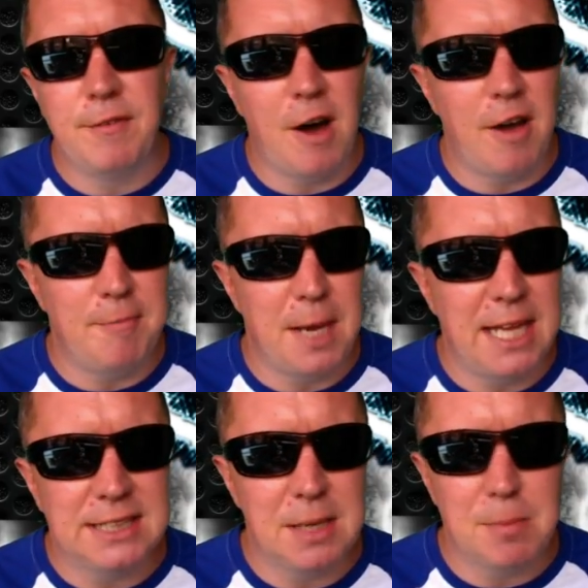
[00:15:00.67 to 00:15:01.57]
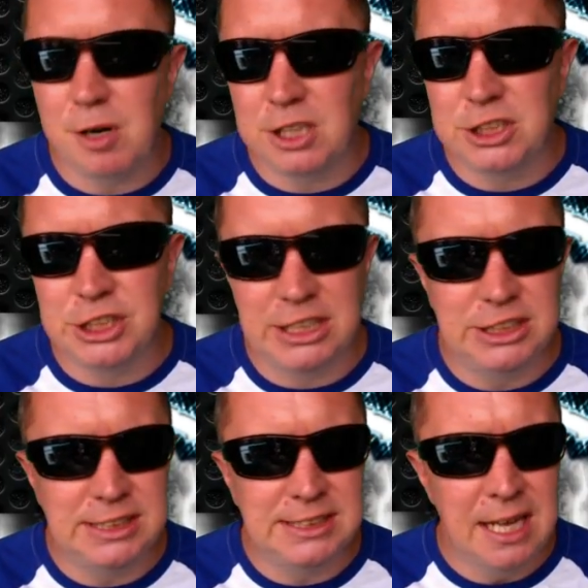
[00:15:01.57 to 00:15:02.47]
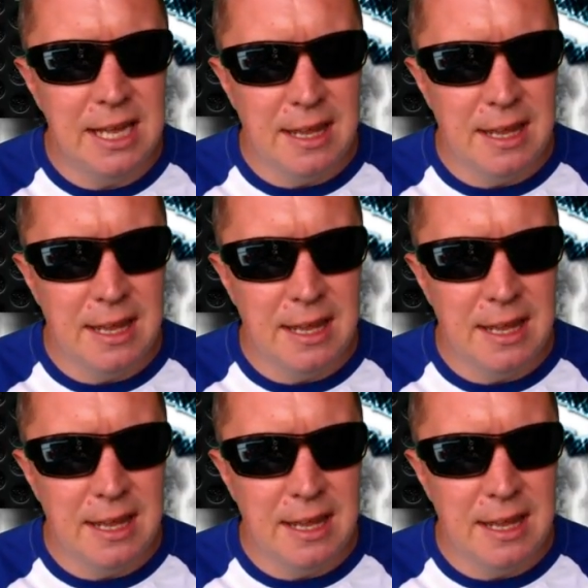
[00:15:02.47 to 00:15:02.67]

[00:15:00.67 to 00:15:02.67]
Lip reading: for 5 minutes and the price changes,